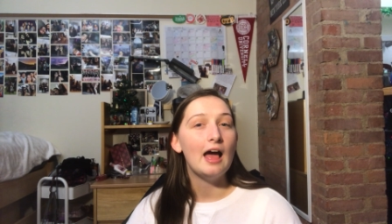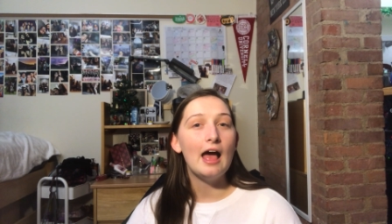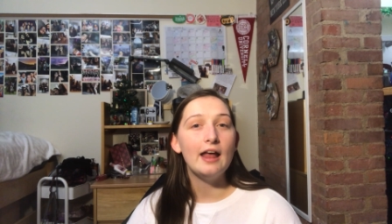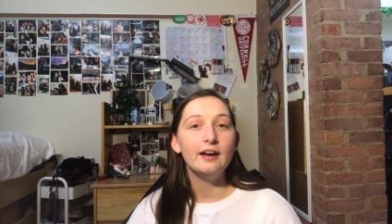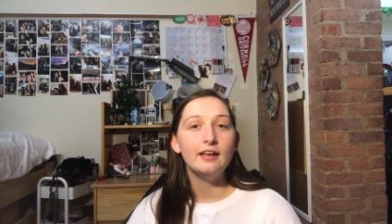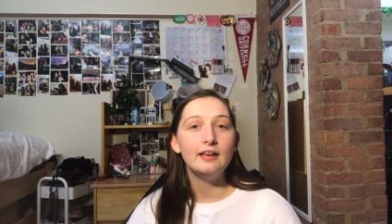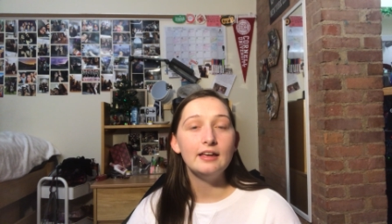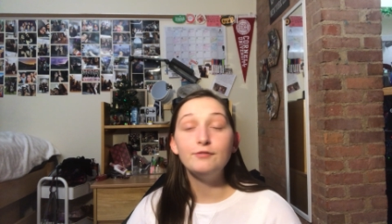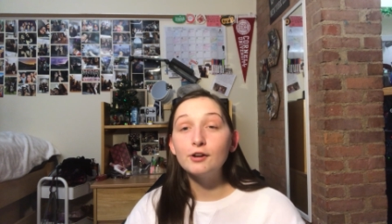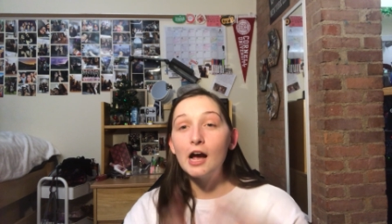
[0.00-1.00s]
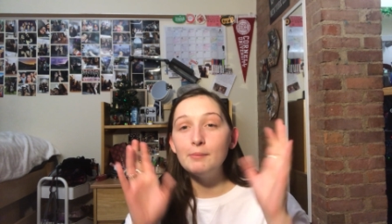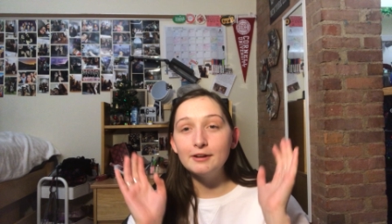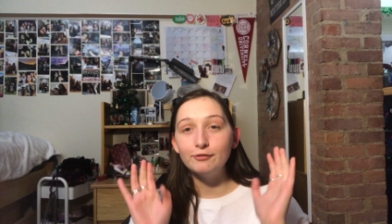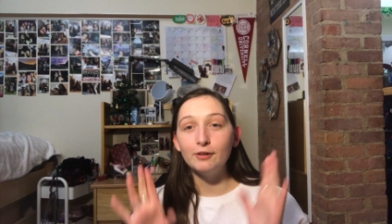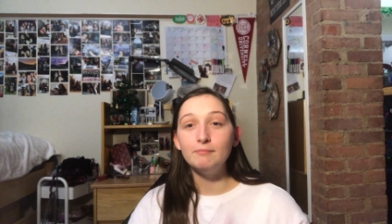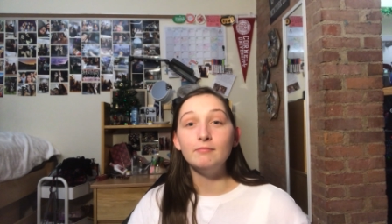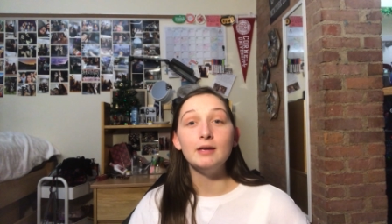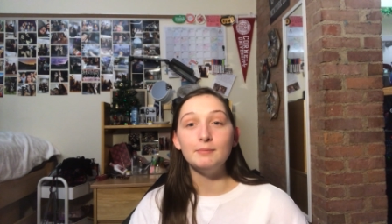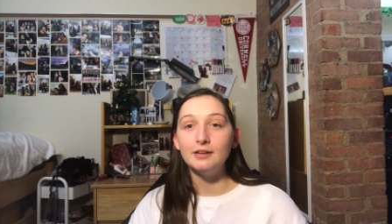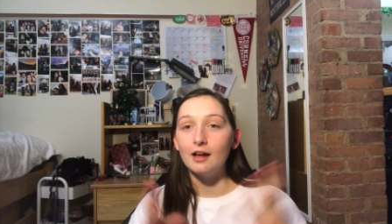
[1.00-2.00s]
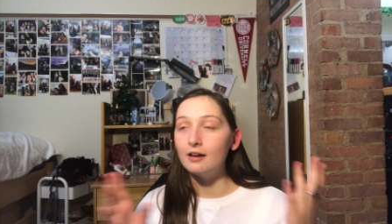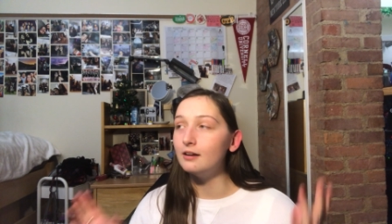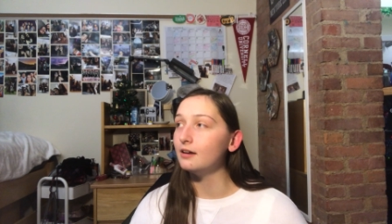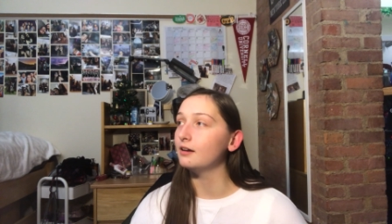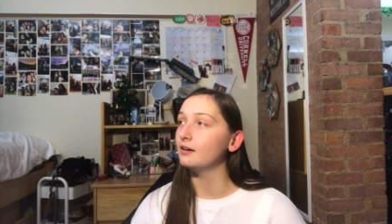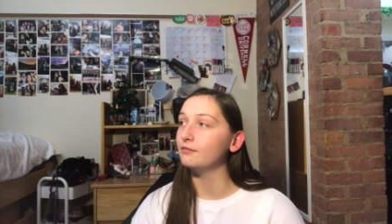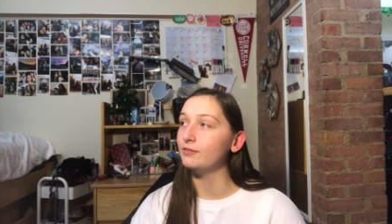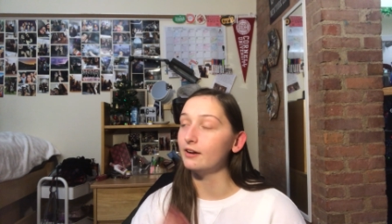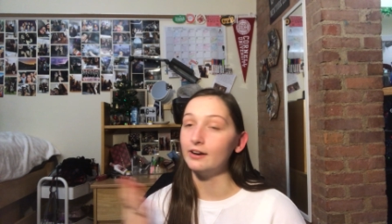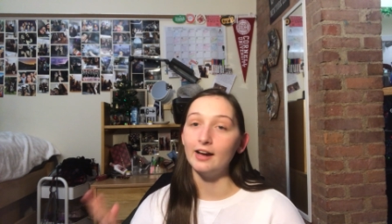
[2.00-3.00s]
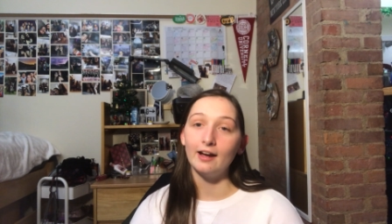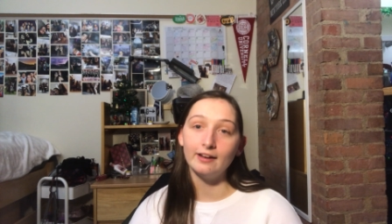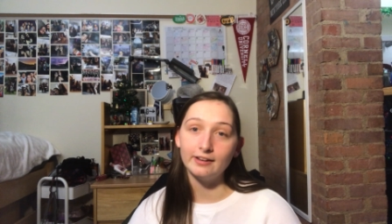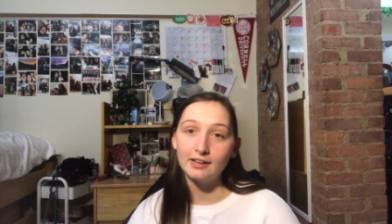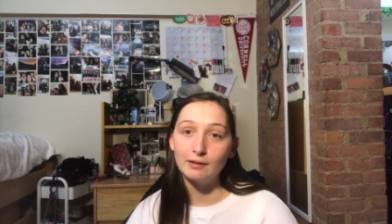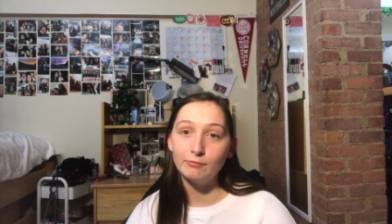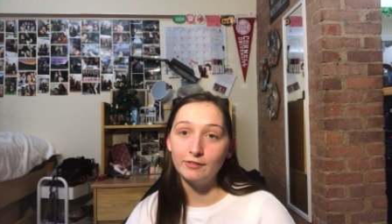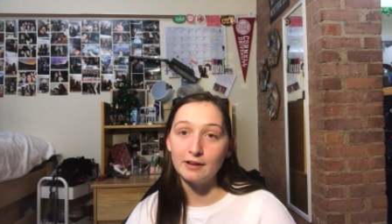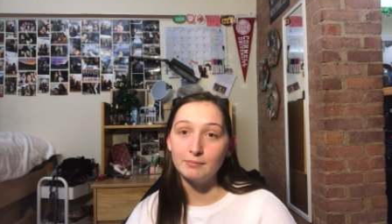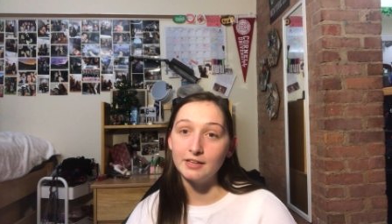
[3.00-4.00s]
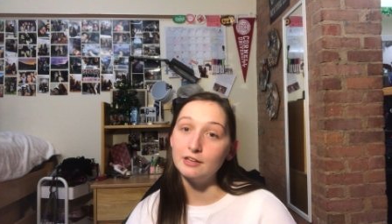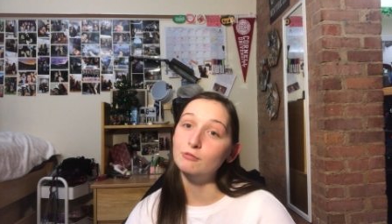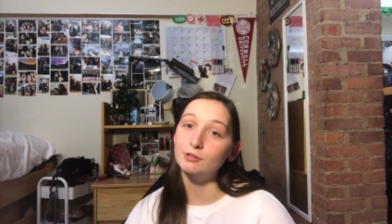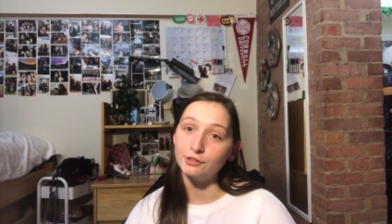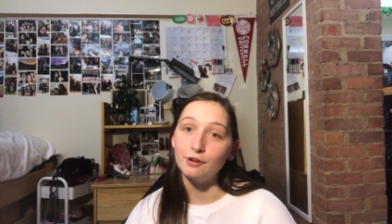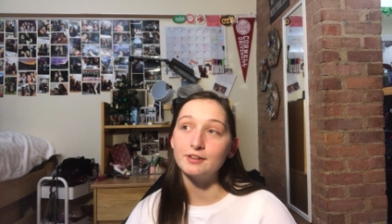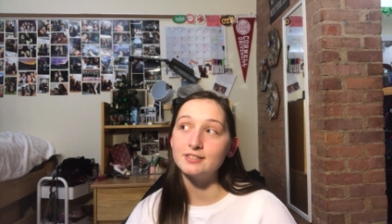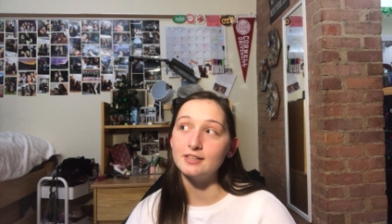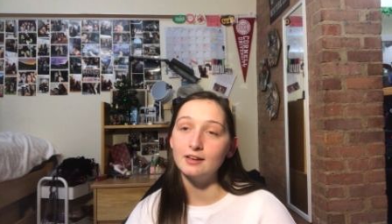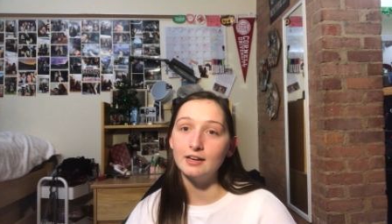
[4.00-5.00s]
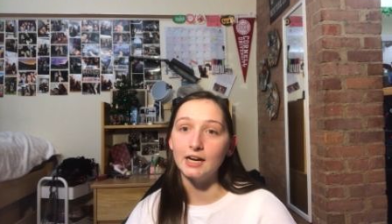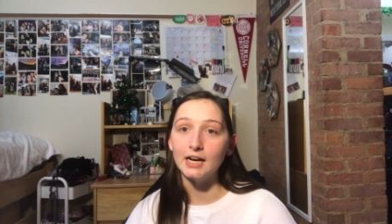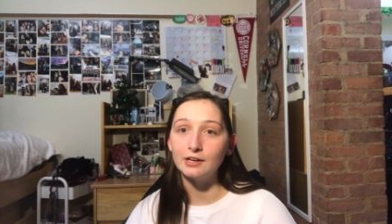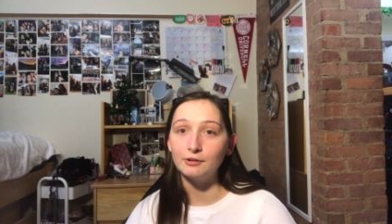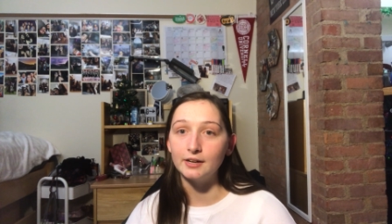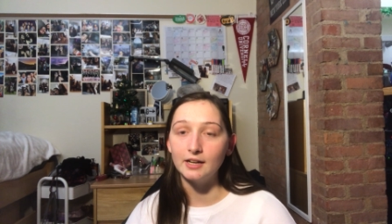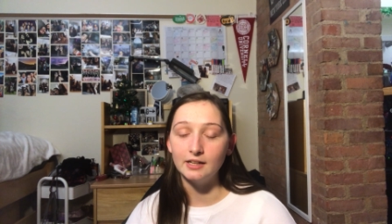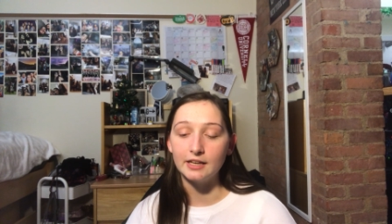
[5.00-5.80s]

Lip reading: And if you're coming from maybe not a very high income family, you will notice it here at Cornell.